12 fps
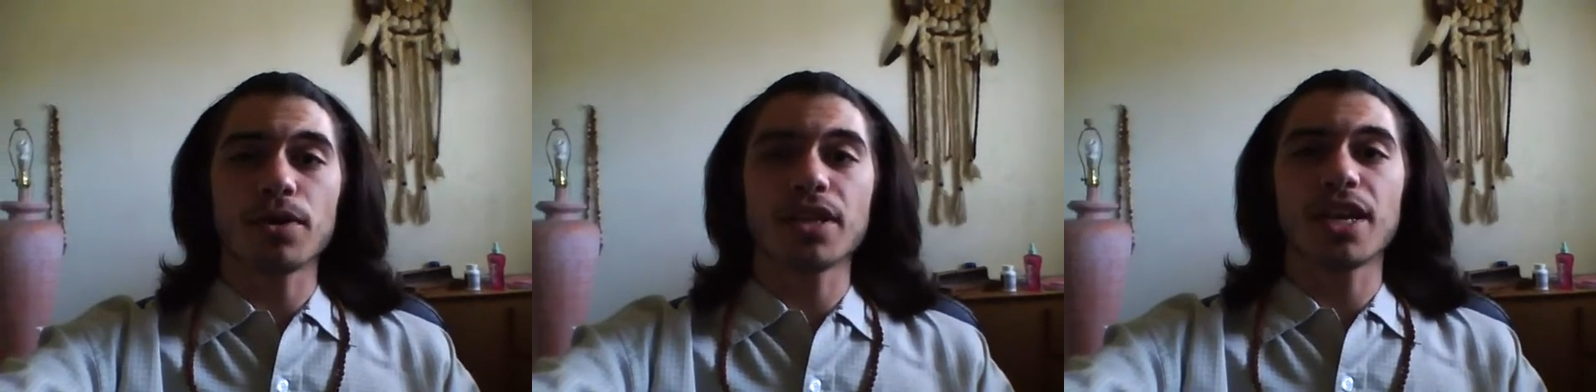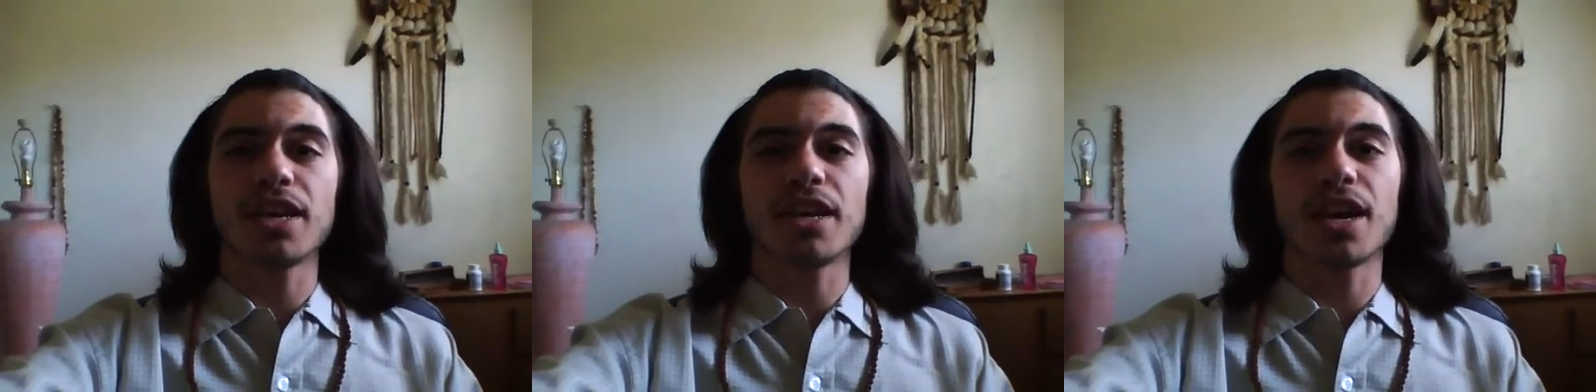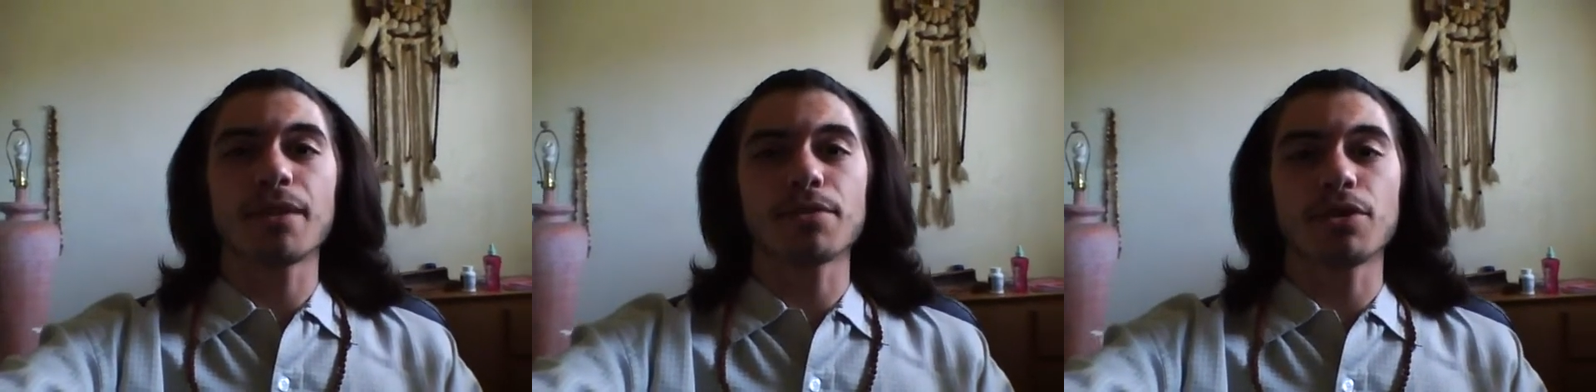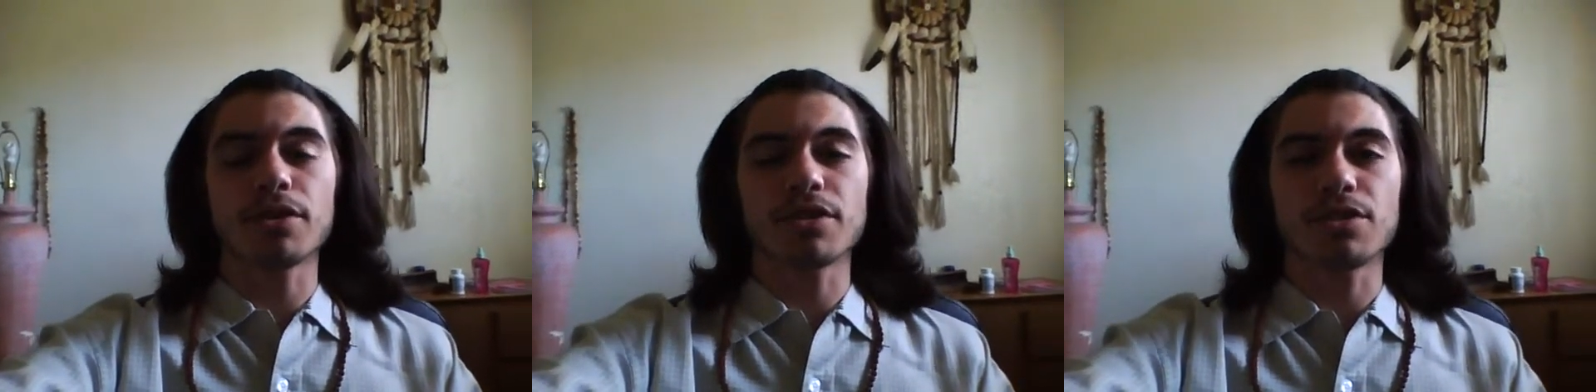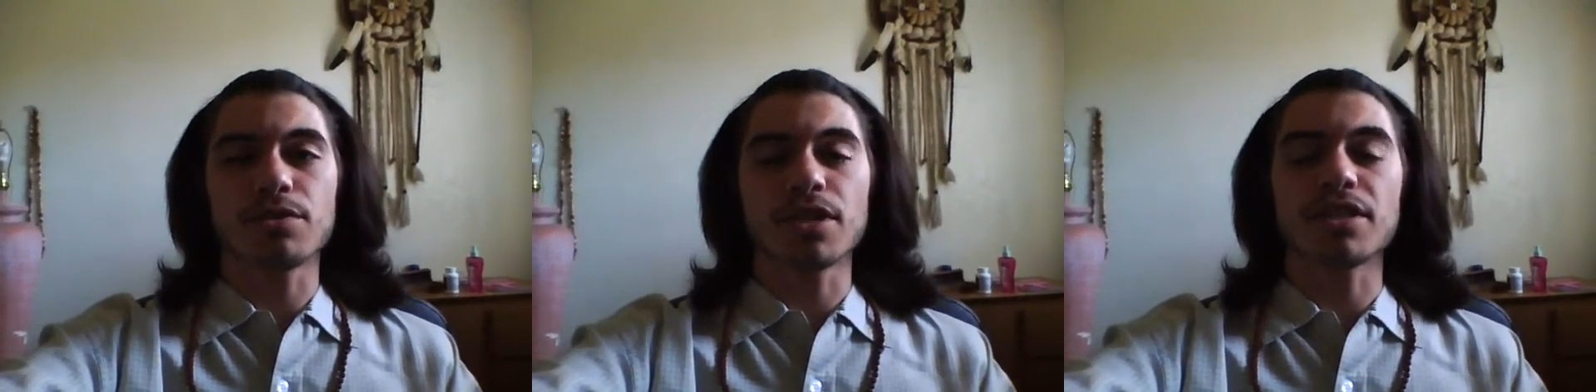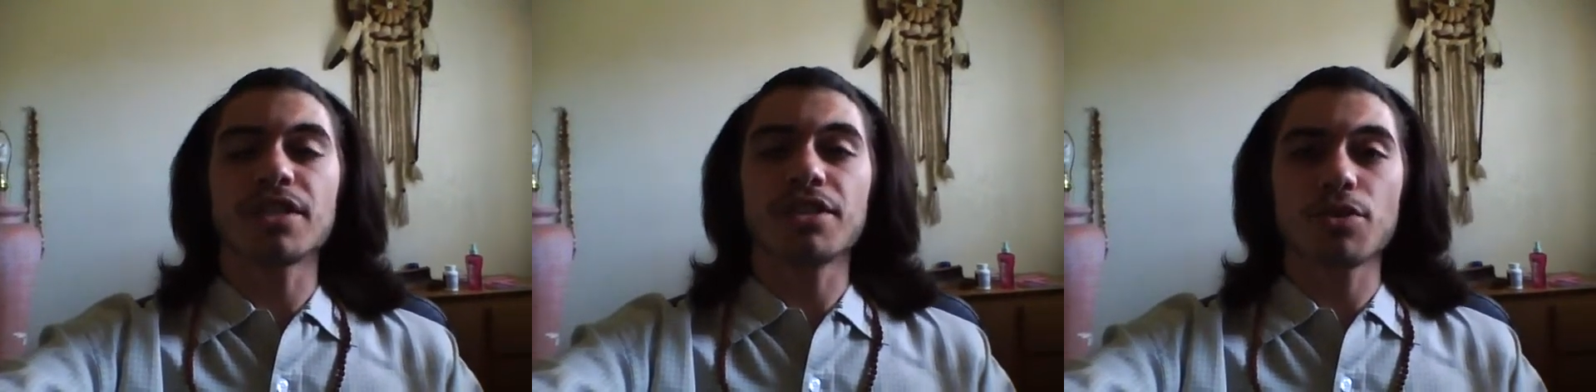and then I'm going to
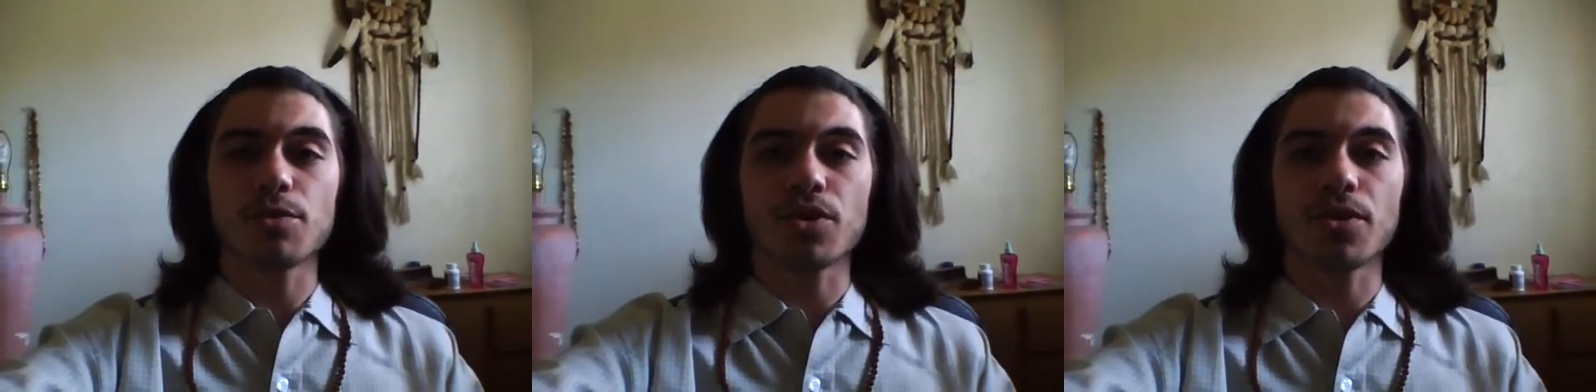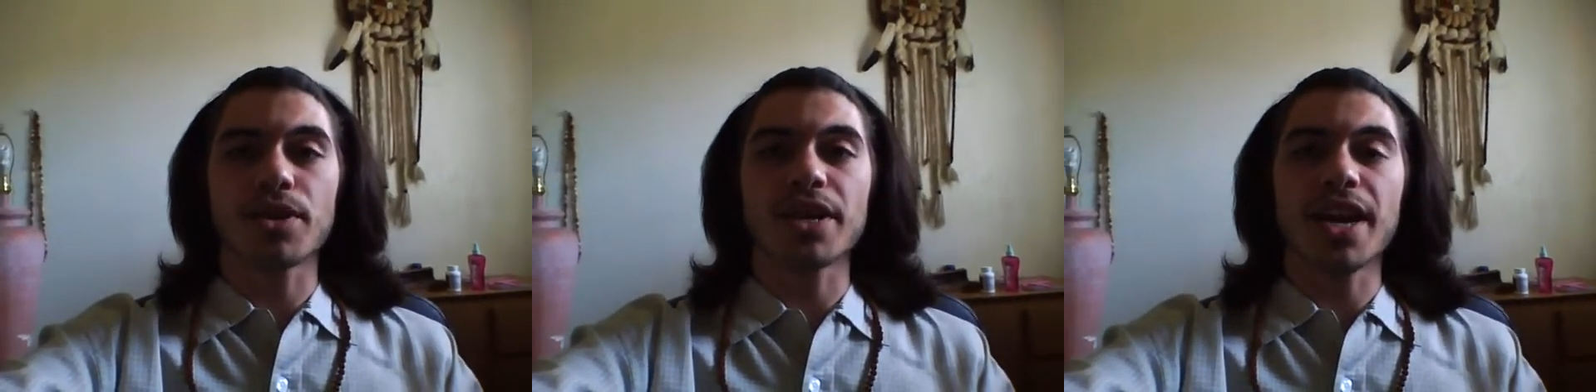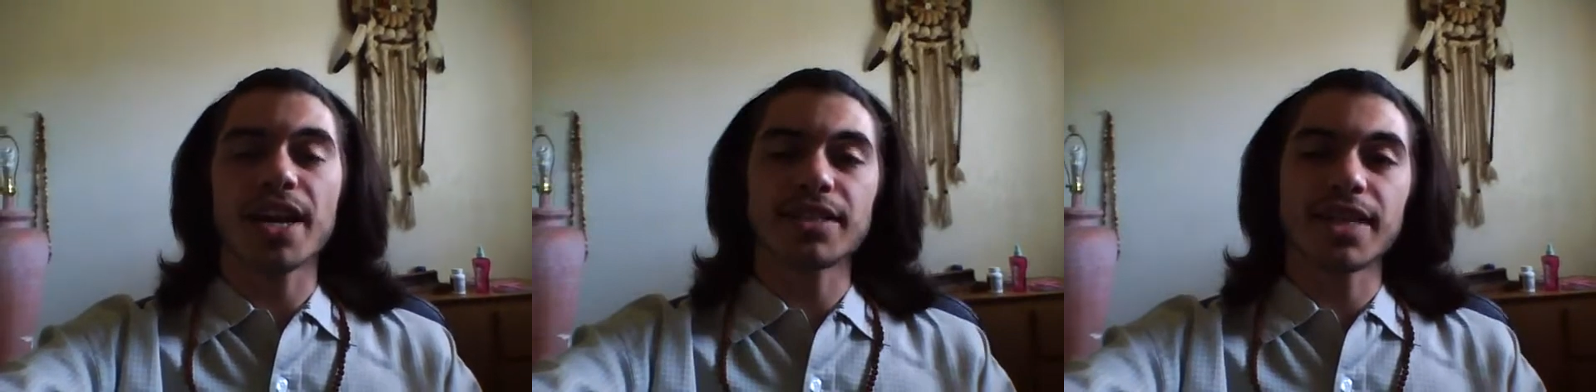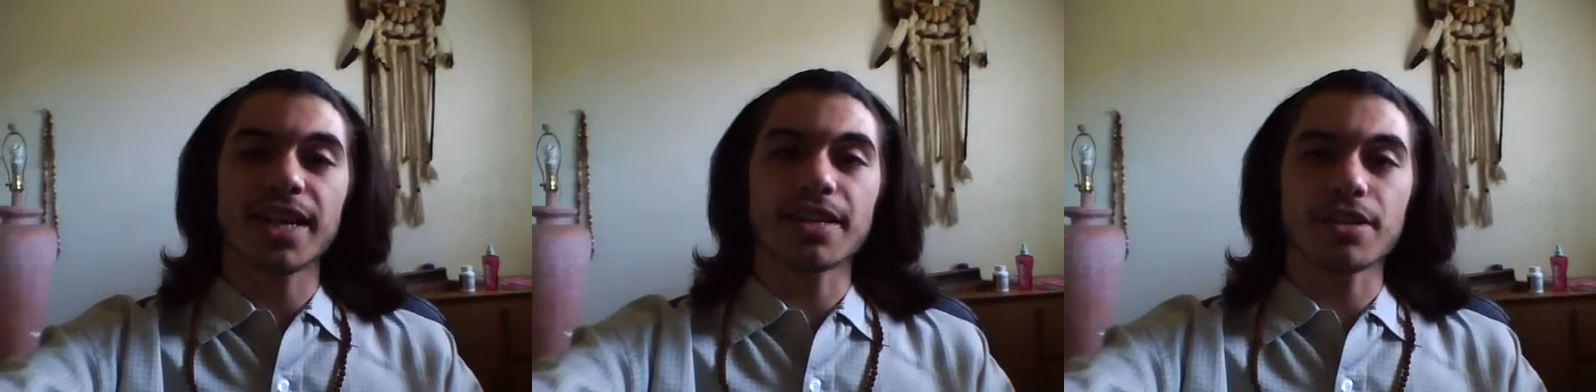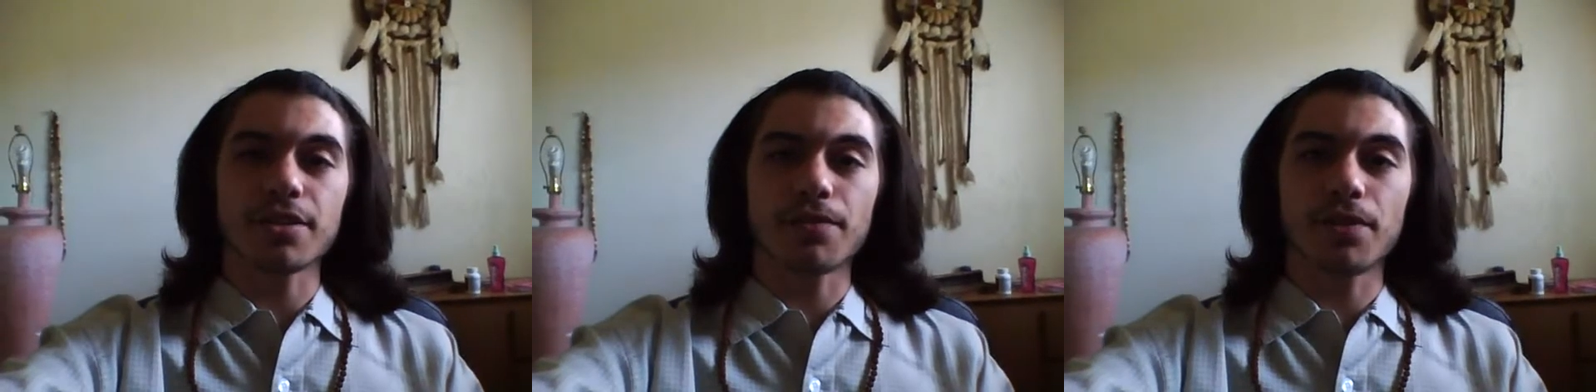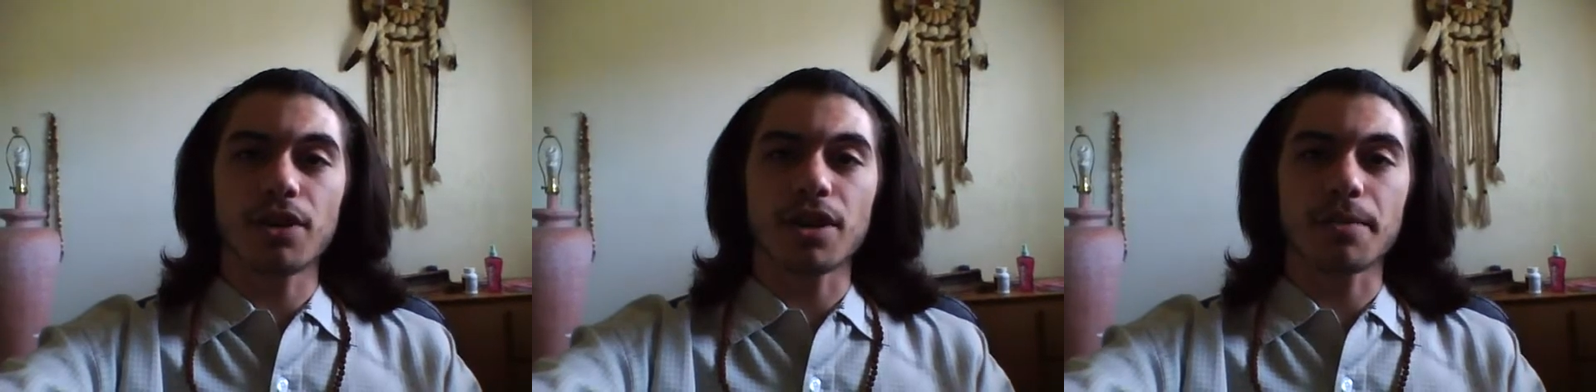continue recording as I get to the
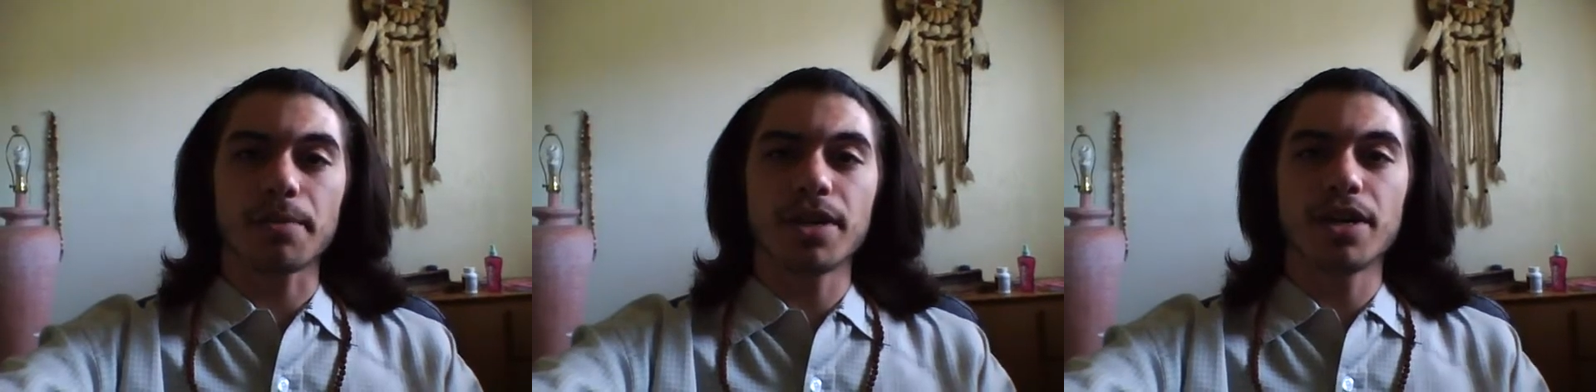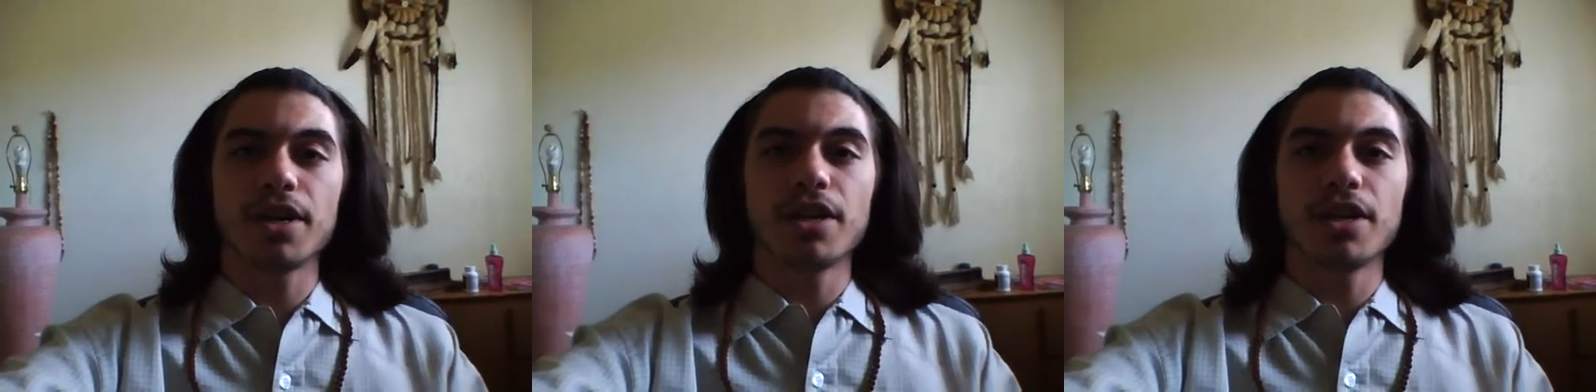farm.